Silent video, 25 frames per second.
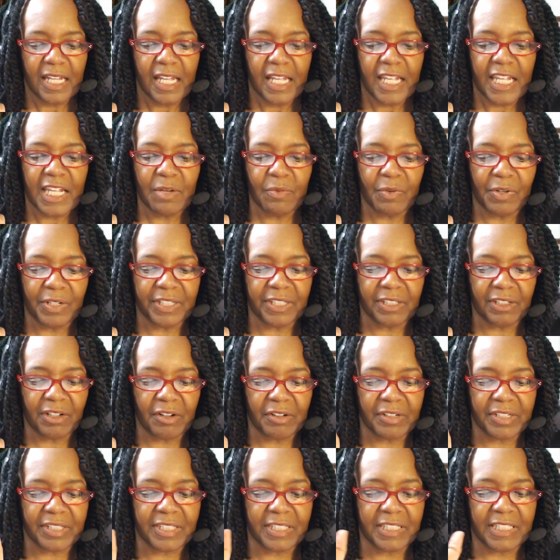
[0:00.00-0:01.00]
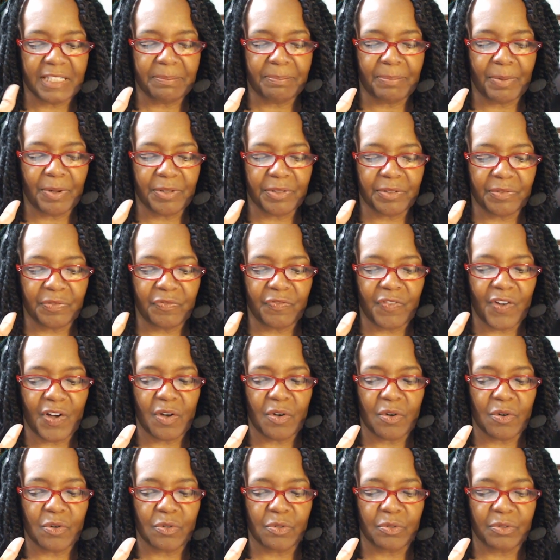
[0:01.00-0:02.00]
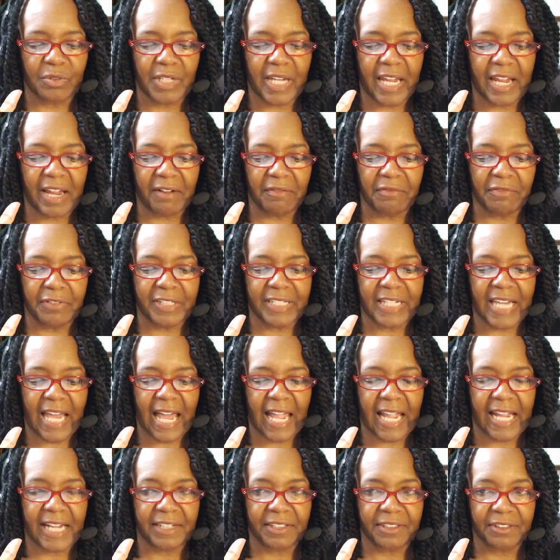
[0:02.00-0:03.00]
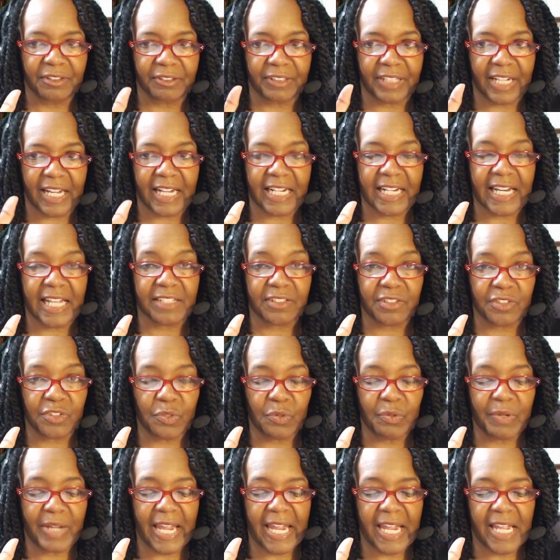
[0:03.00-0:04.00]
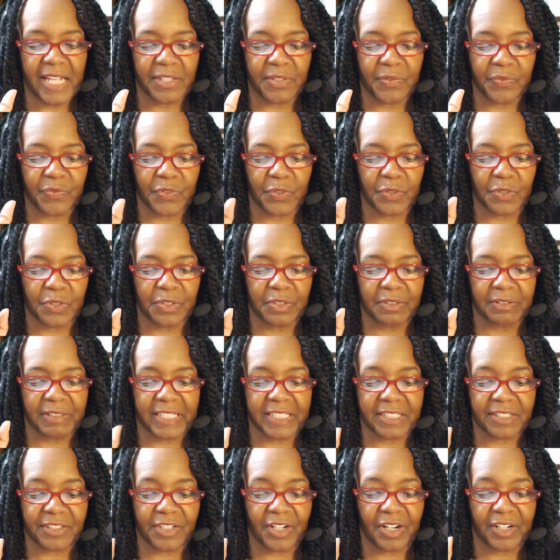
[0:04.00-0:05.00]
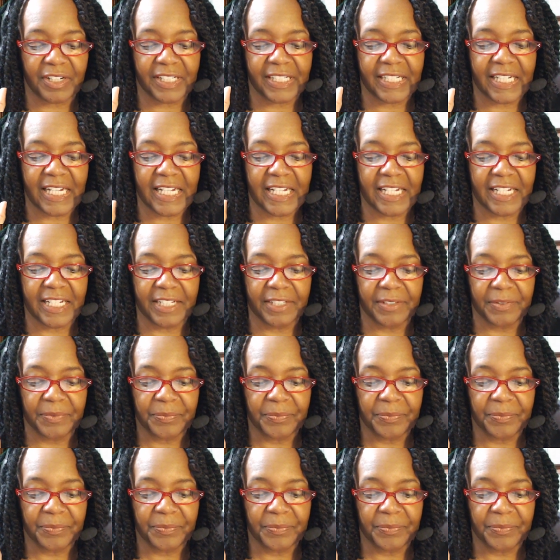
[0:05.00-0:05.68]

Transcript: He wanted to go to sleep on the phone every night. Okay, that's two hands full. Let's start again.